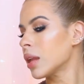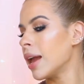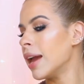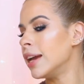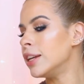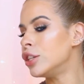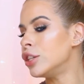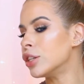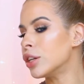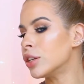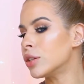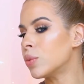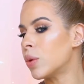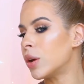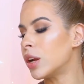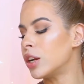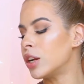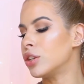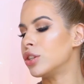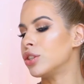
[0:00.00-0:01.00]
I just
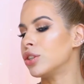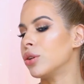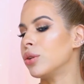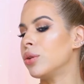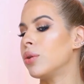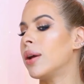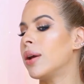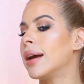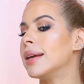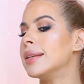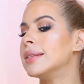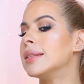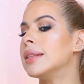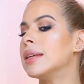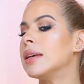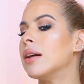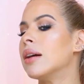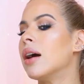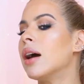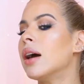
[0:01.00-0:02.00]
wanted to show you guys
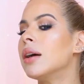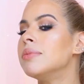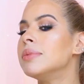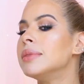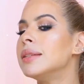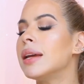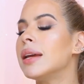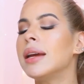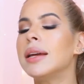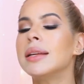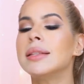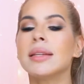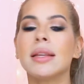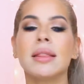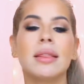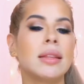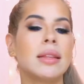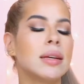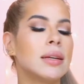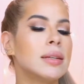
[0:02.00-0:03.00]
the
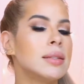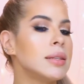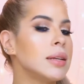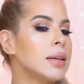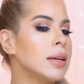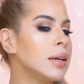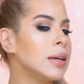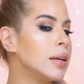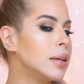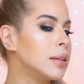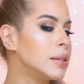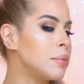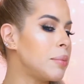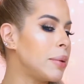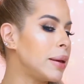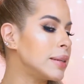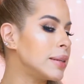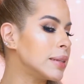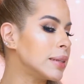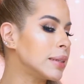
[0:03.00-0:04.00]
update. This is
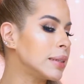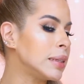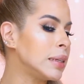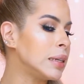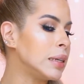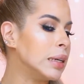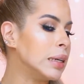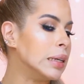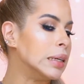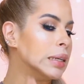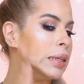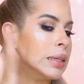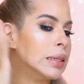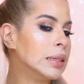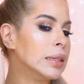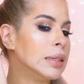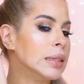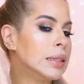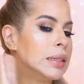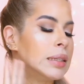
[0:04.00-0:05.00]
basically
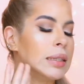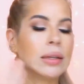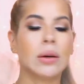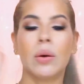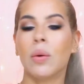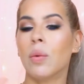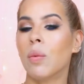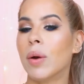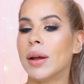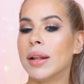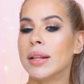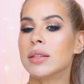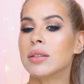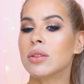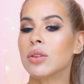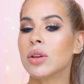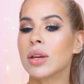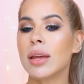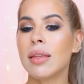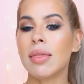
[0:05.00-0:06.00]
what it's
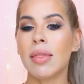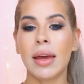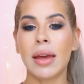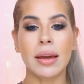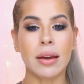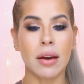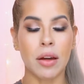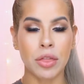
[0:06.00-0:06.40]
looking like.